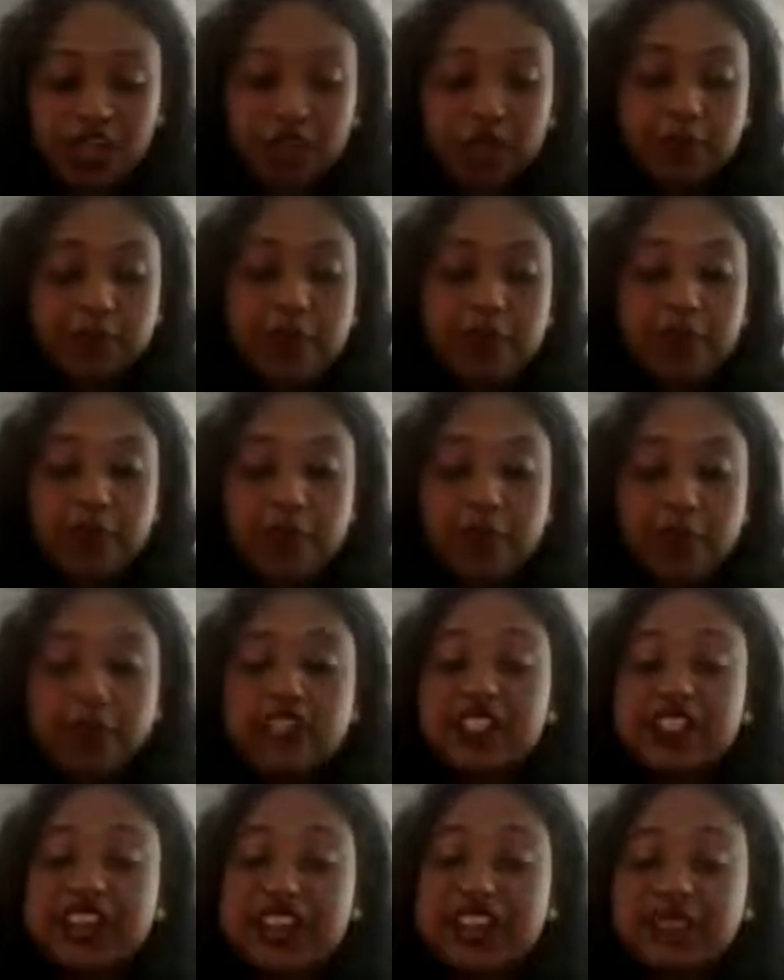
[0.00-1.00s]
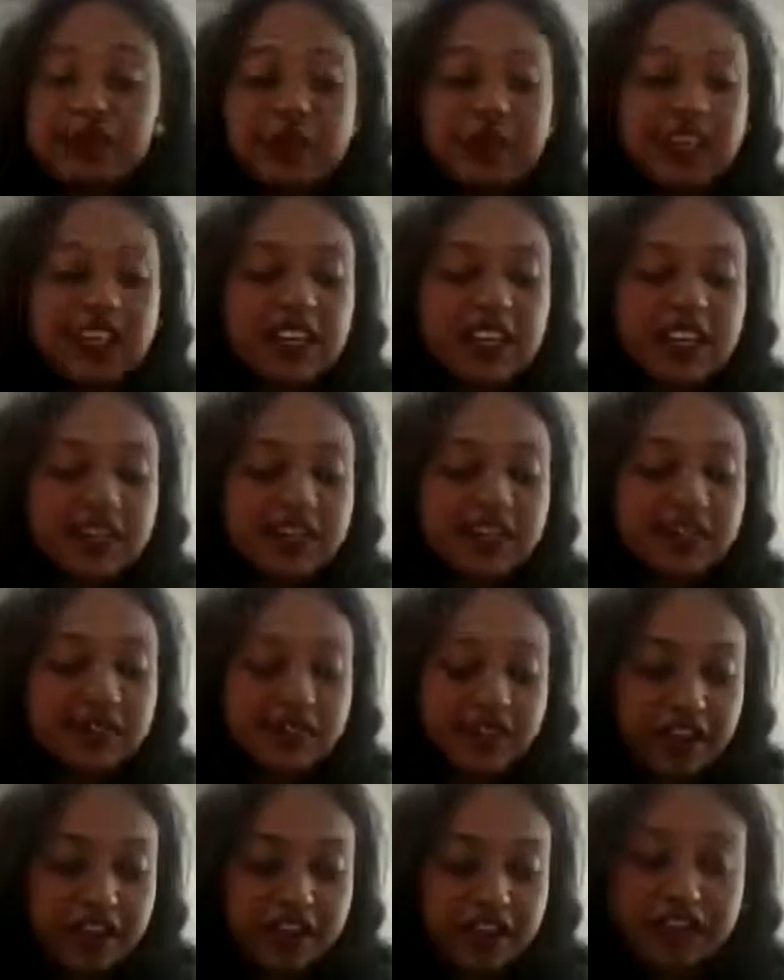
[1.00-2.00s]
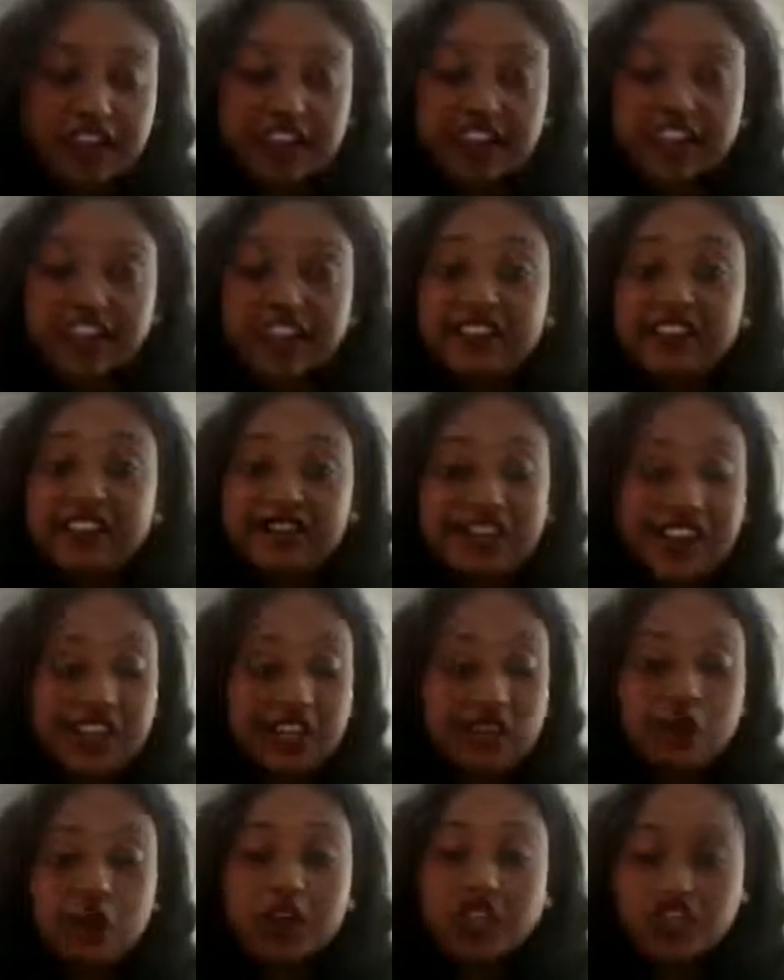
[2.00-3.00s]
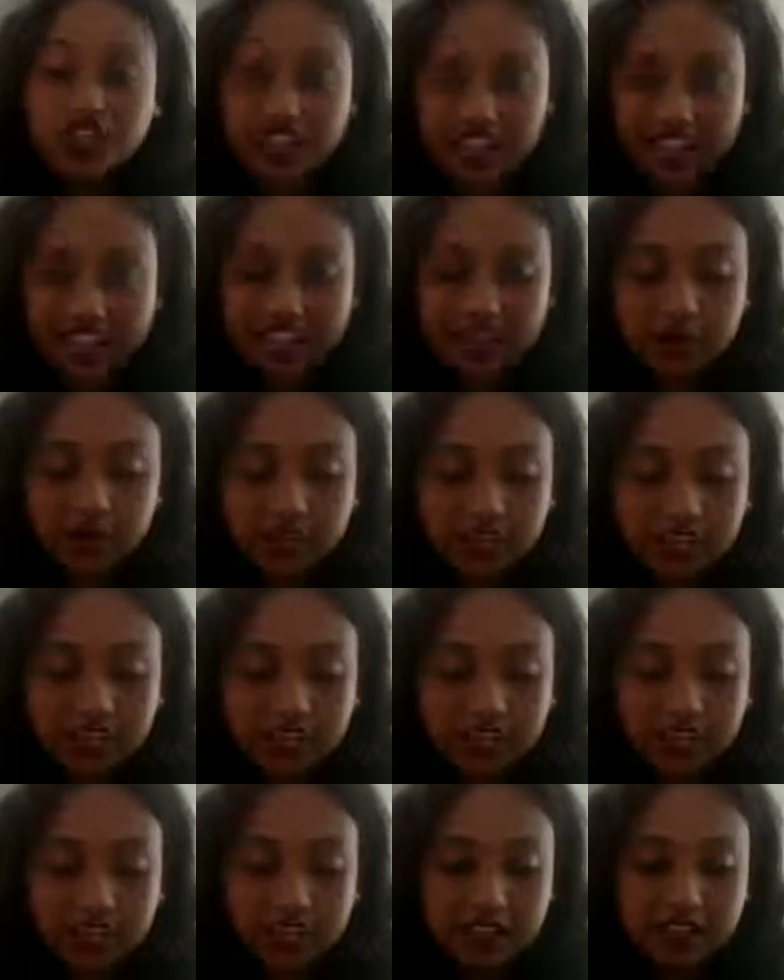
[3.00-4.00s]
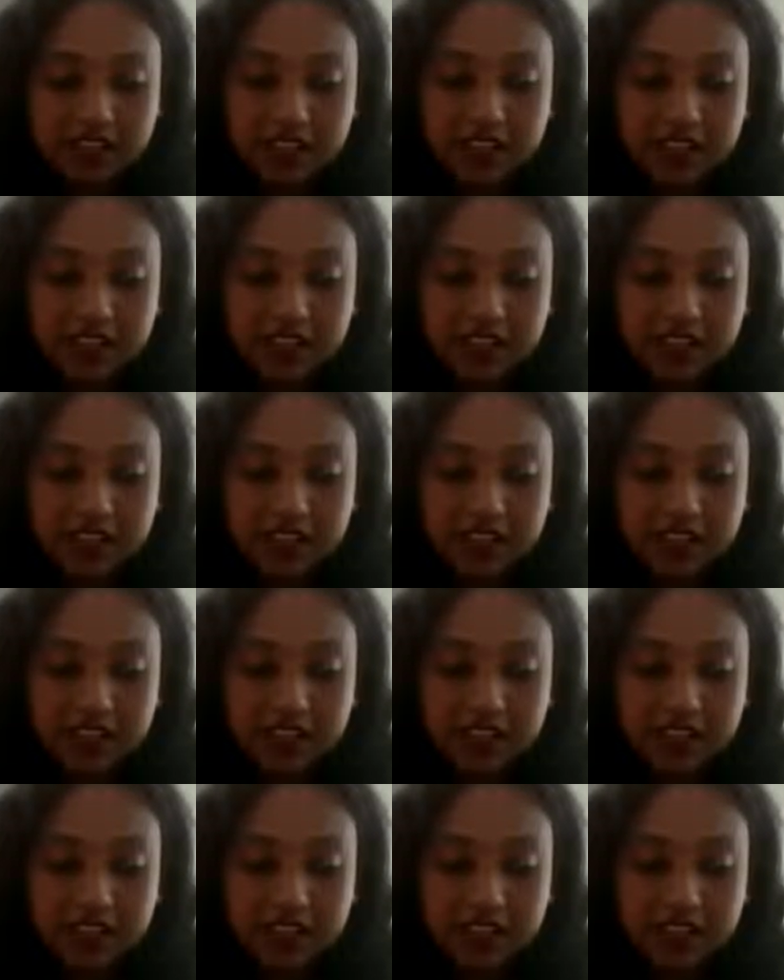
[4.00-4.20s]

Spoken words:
My property has been legally verified and the valuation has been done.